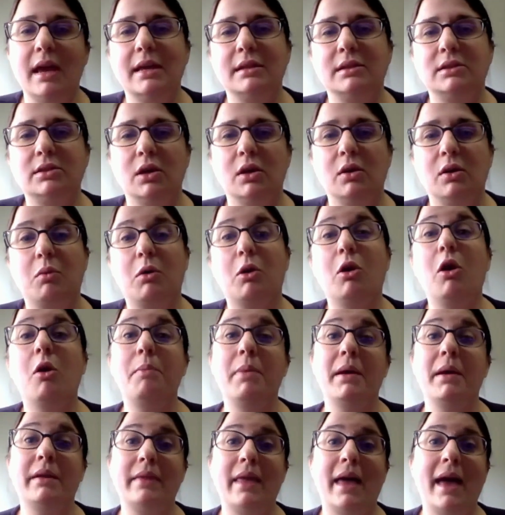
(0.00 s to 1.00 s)
And so we're
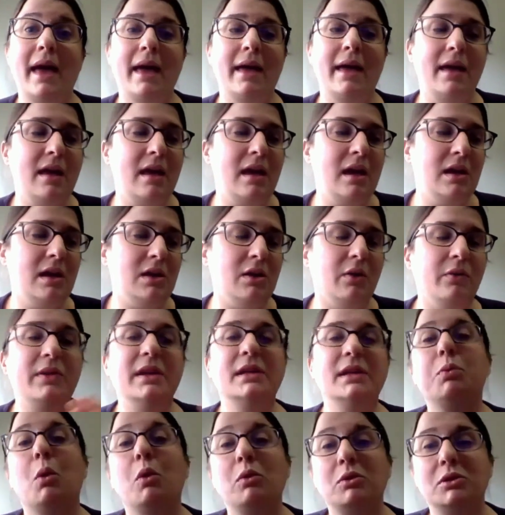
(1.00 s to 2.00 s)
hoping that, you know,
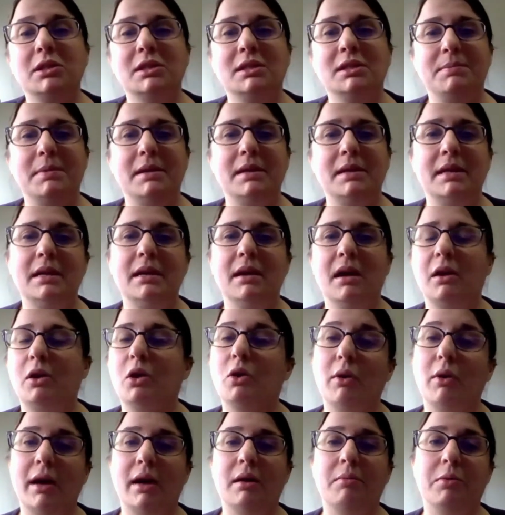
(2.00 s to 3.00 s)
this won't just be a
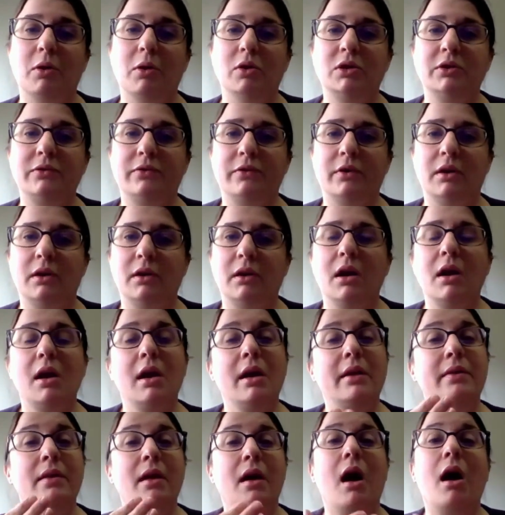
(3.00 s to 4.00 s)
great approach for
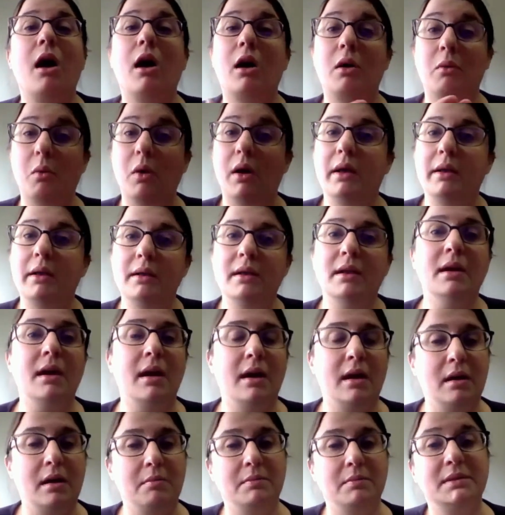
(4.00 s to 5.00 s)
R1
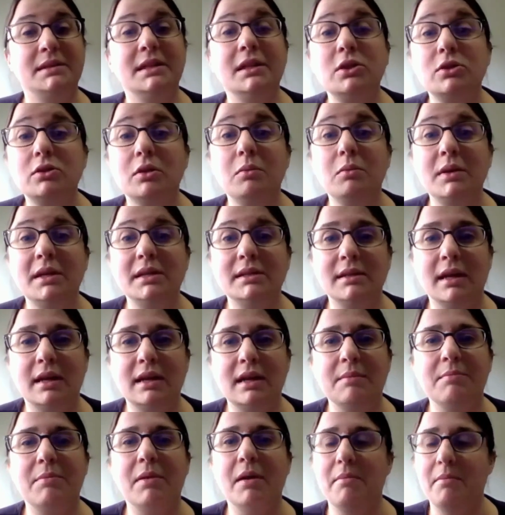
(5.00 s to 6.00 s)
um, syndrome we
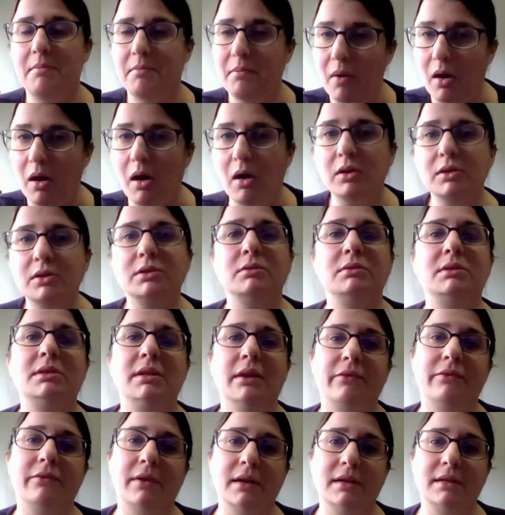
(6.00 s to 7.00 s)
study, but also
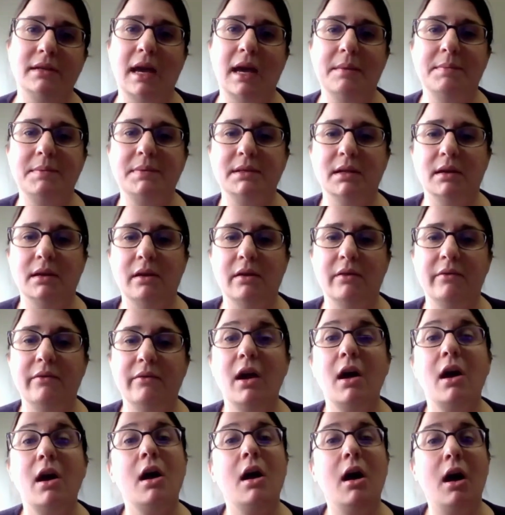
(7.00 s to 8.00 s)
different types of